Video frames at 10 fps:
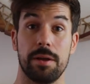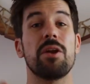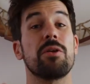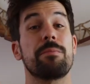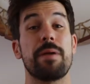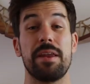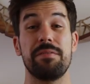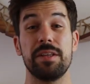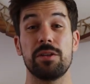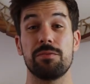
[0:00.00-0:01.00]
Another
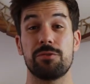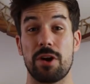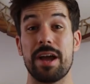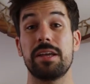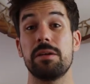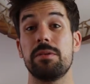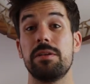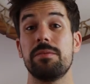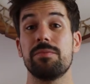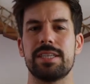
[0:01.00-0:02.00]
benefit of dry
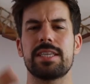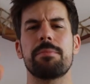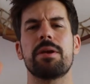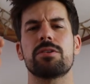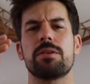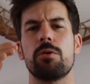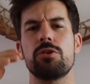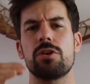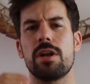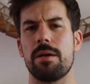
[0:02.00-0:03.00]
kibble is that because the
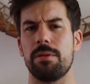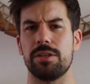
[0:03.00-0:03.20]
moisture level